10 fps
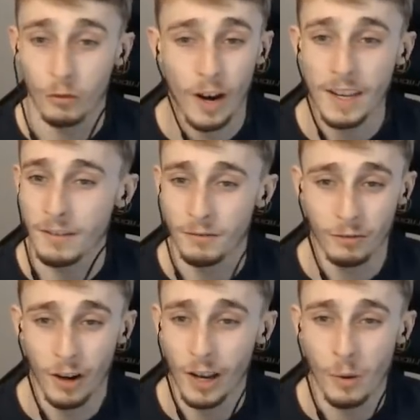by
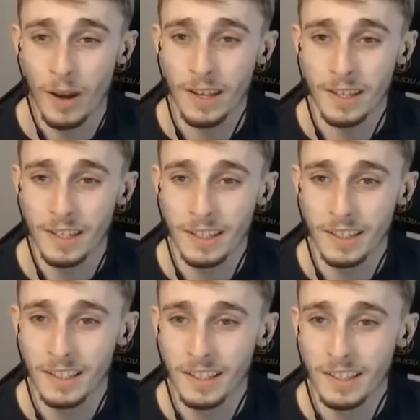chasing the thief
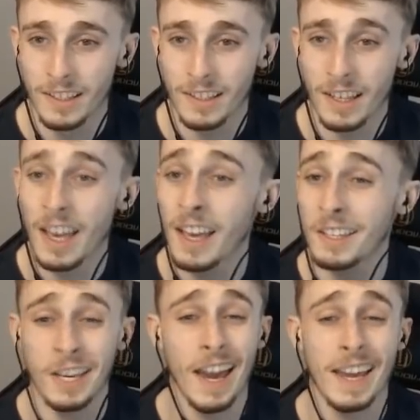away.
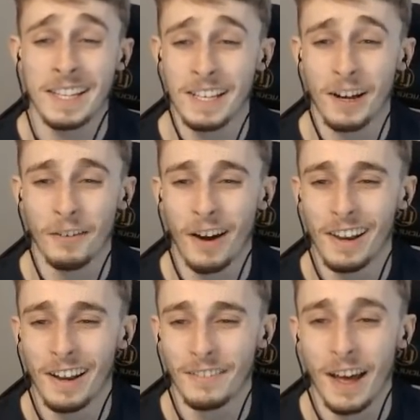Chasing off, I
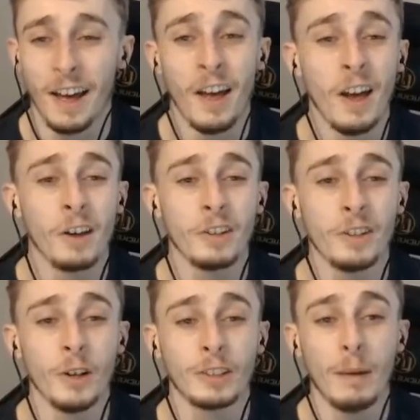love that. Because,
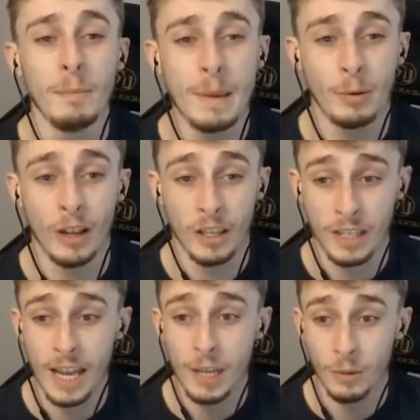you know, some people are
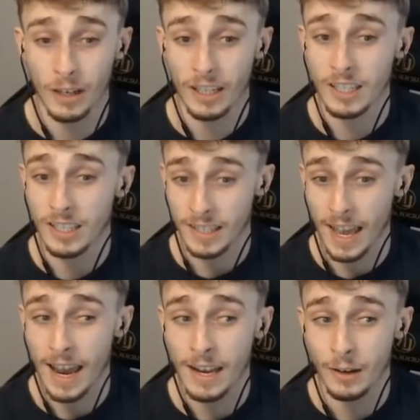genuinely, like,
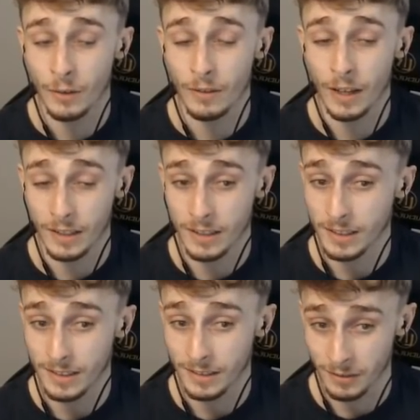scared of, like,
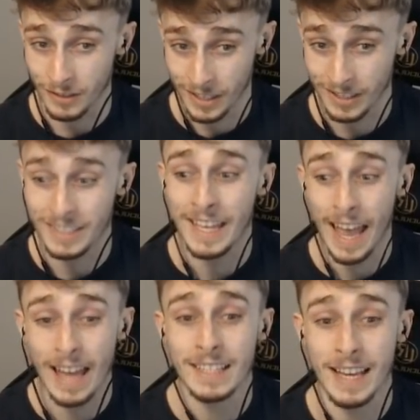
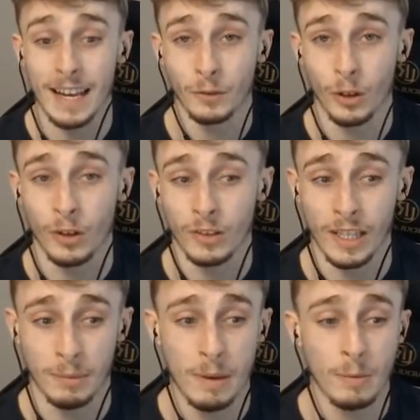scared of dogs.
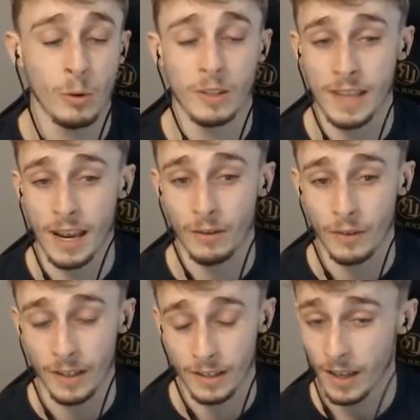Like, there's people who are scared of
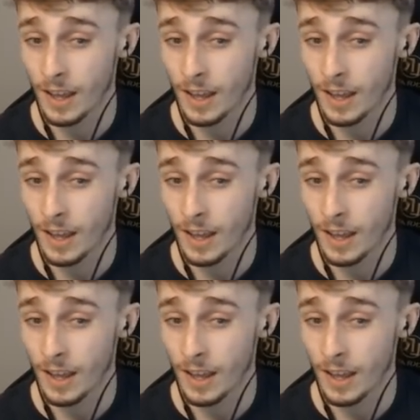things.